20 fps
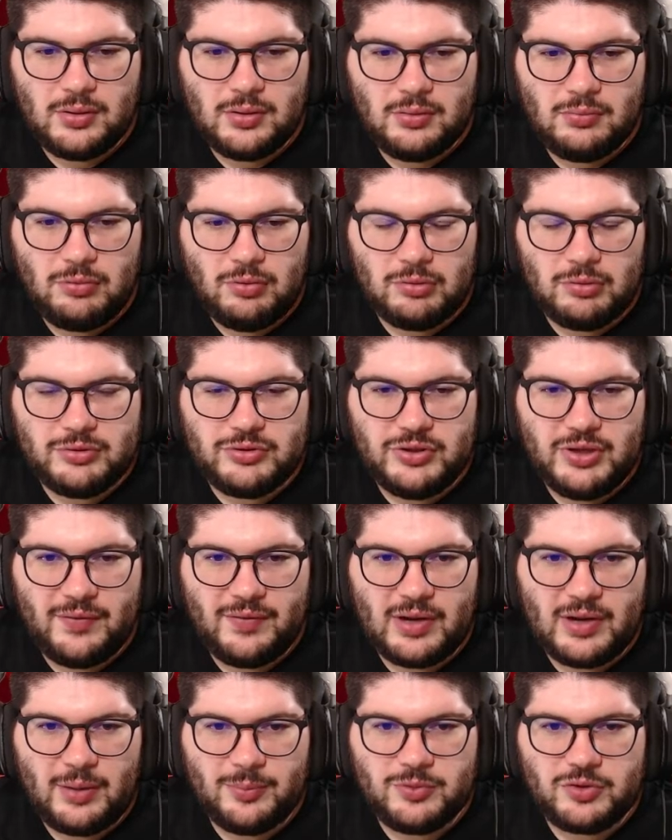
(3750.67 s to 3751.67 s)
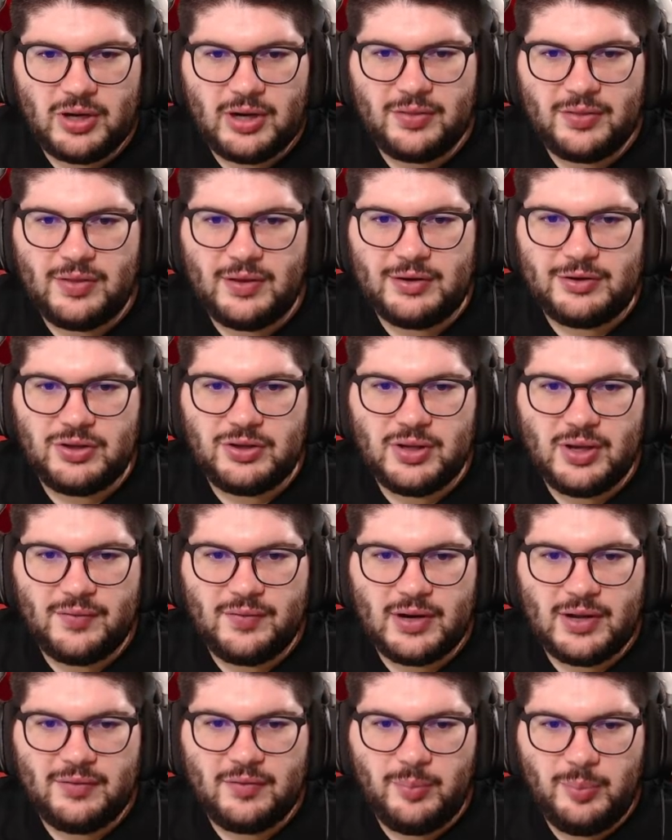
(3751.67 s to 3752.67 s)
well, do you have? I'm trying to think. Do you have
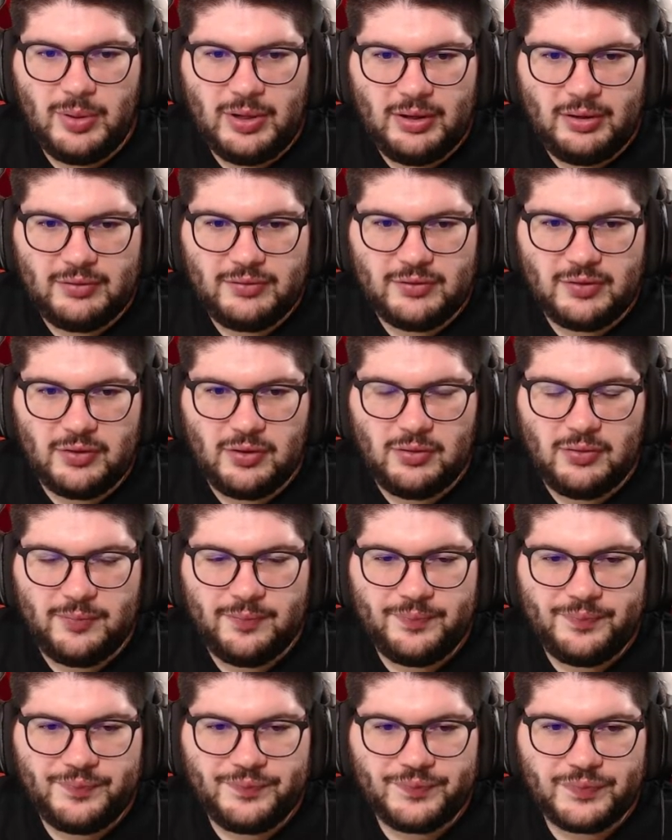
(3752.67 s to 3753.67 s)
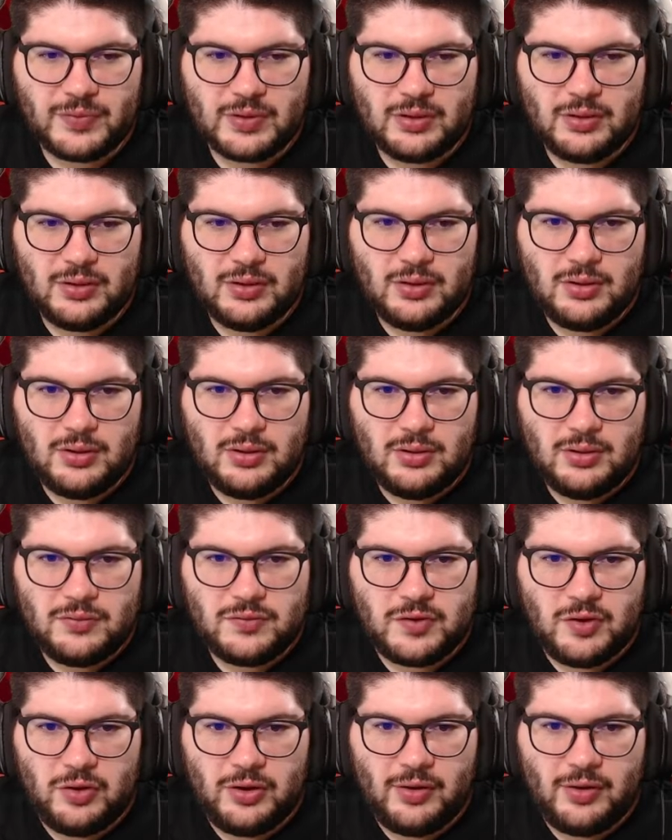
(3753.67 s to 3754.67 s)
11 players? So,
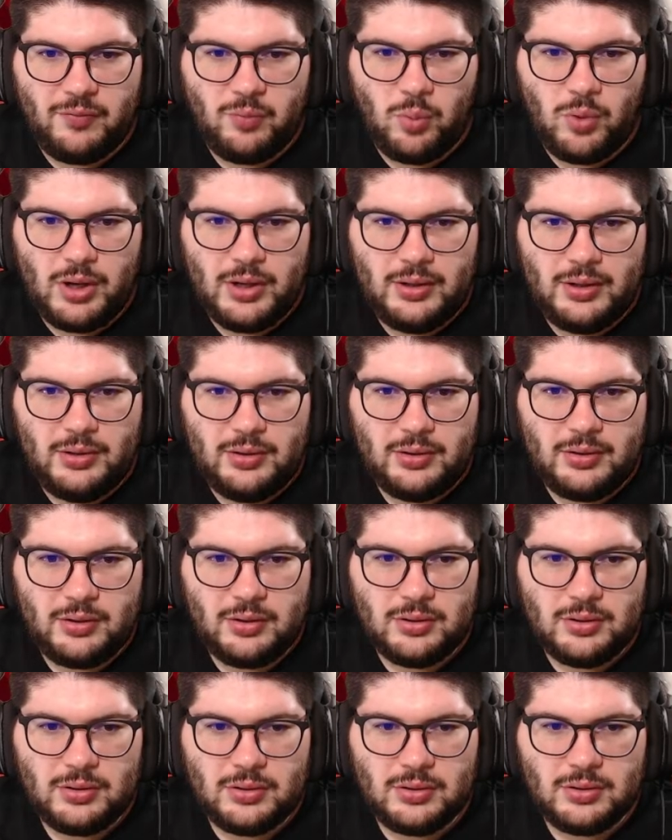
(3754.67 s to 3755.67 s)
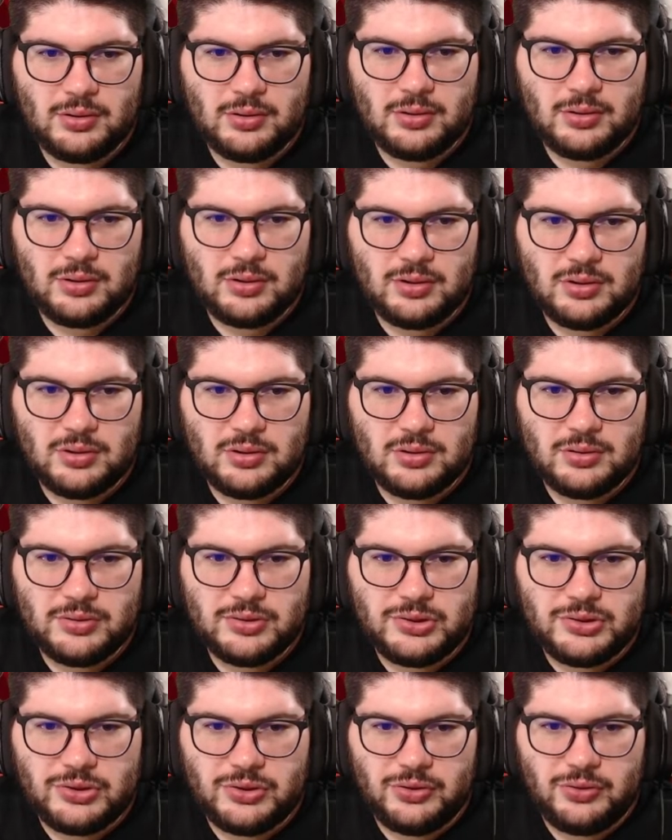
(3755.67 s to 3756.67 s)
so you have one,
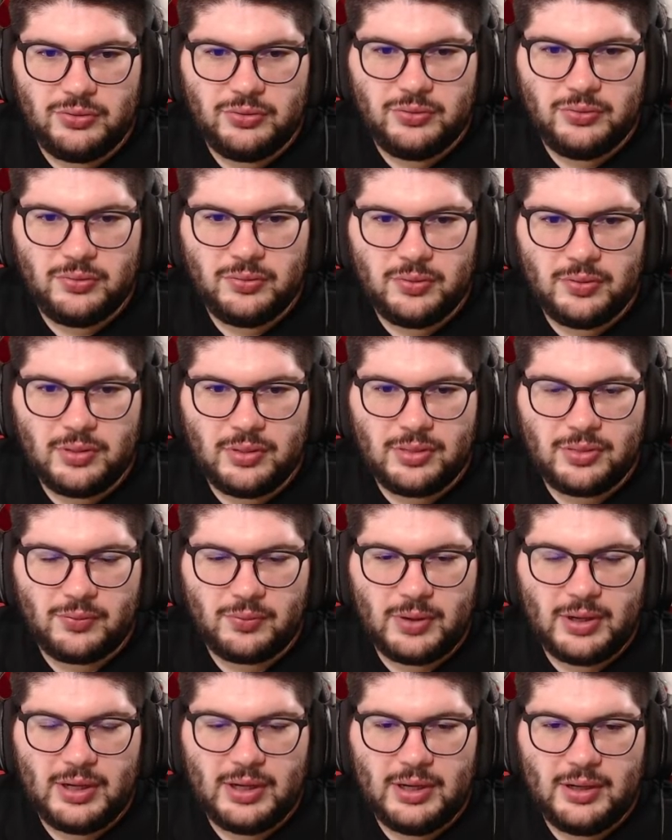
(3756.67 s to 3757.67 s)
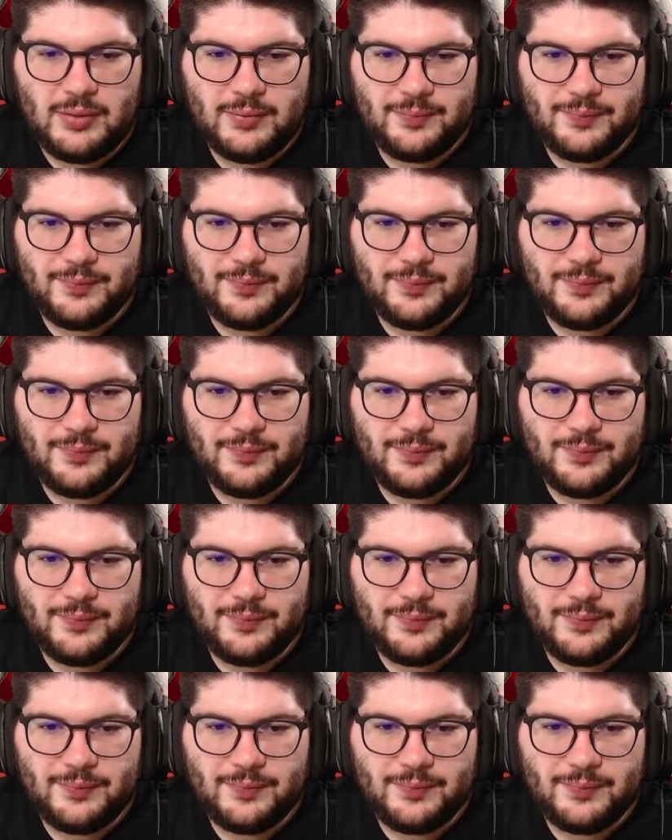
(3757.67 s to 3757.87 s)
two, three.